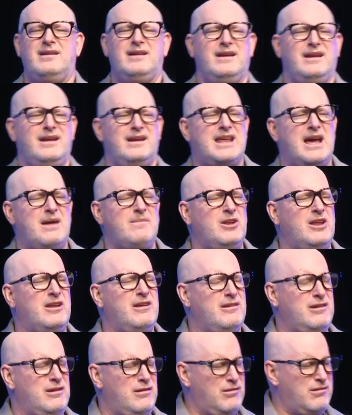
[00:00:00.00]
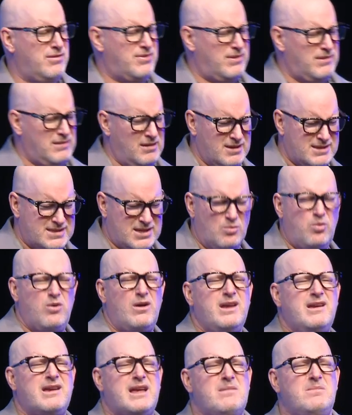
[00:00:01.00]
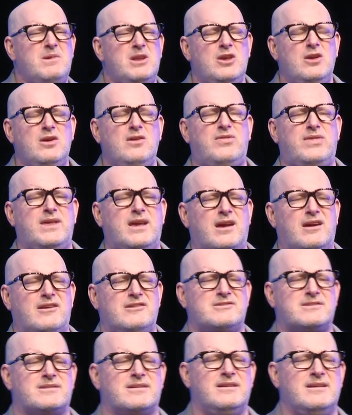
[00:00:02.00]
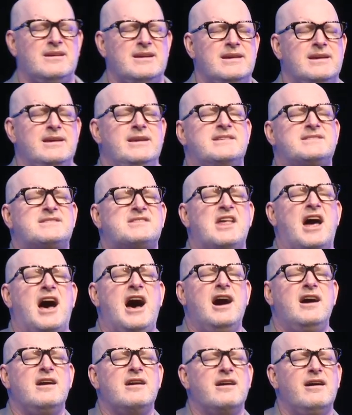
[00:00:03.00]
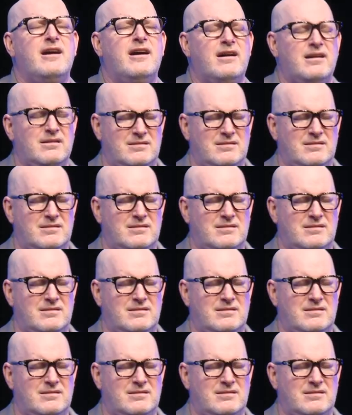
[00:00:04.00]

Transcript: He'd come to youth, and I'd say, Why you come to youth? He goes, It's the hunger.